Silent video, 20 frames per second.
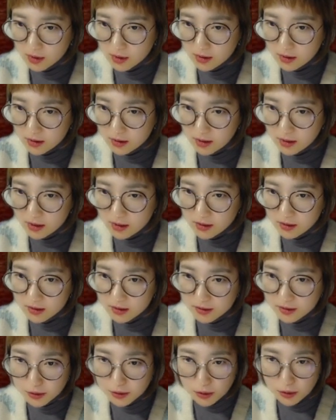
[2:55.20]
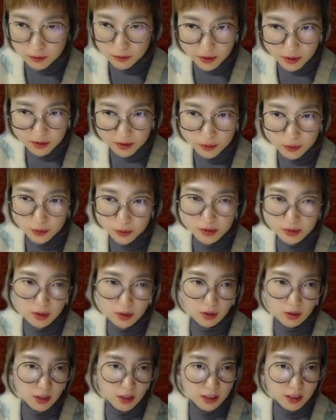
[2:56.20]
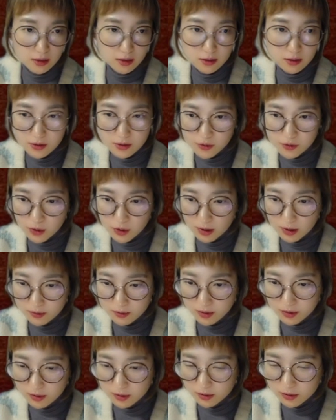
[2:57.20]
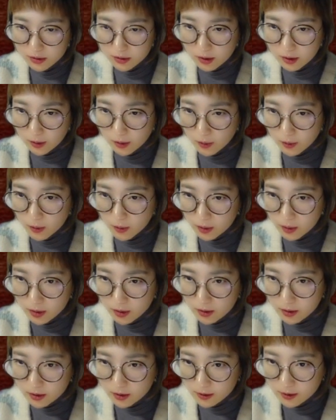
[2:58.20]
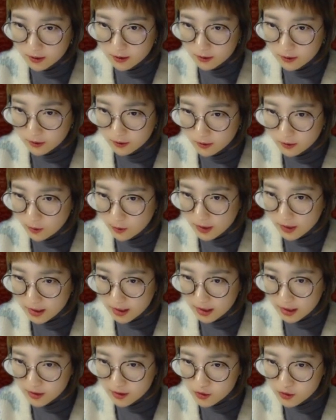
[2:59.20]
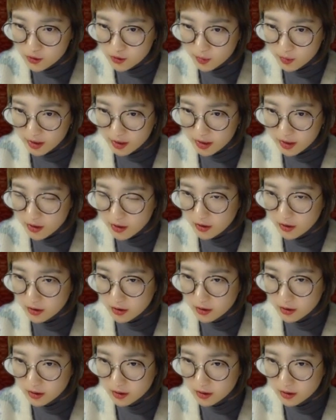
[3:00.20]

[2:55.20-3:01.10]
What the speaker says: Then these three stones are in trouble. So white can jump here.